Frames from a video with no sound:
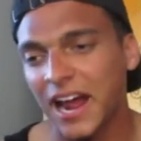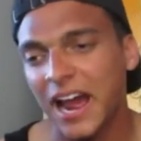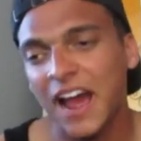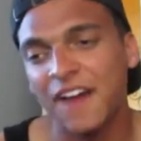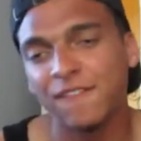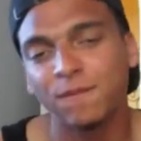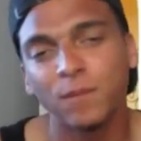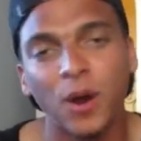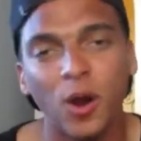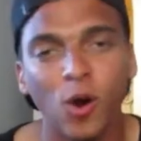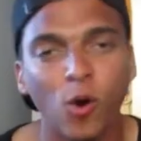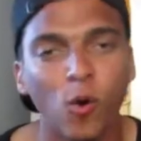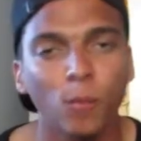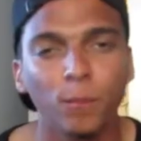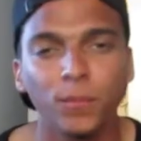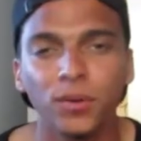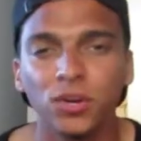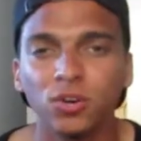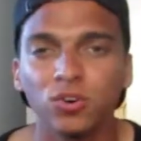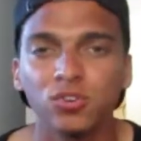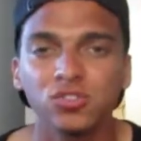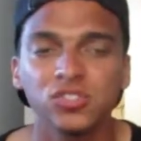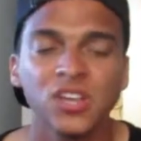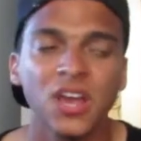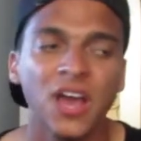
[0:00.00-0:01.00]
I have my own
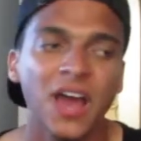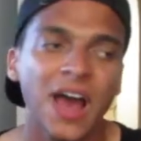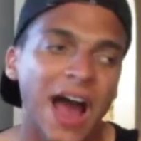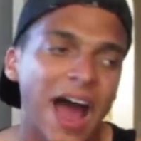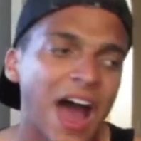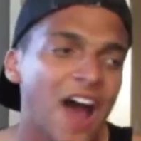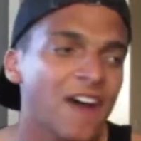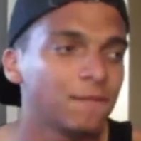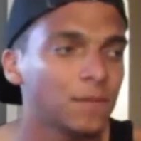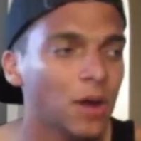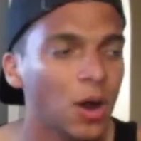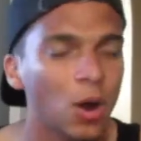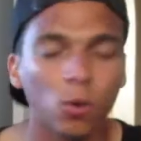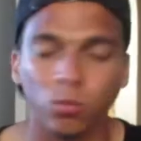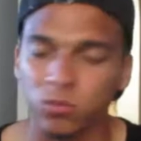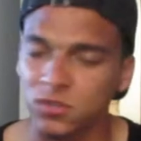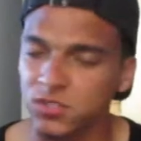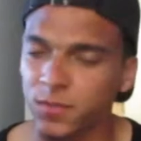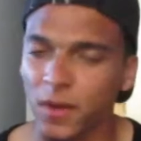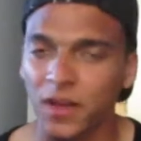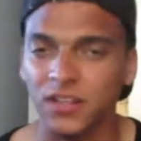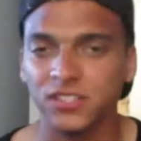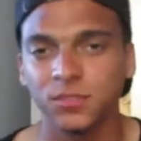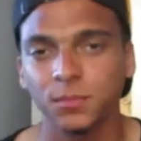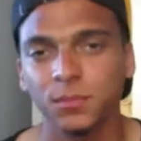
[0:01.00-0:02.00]
bills, I have my own
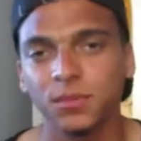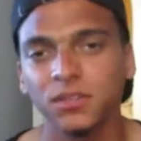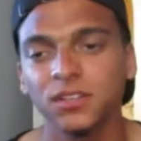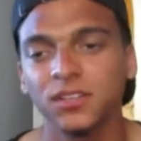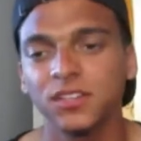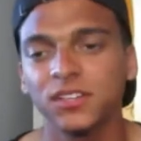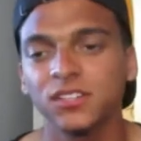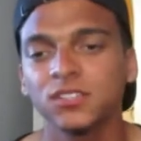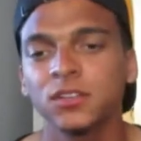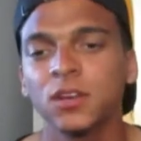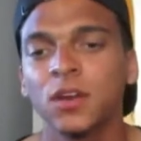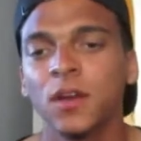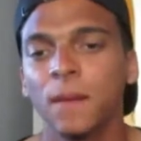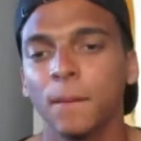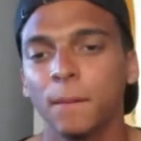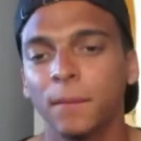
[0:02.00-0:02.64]
responsibilities,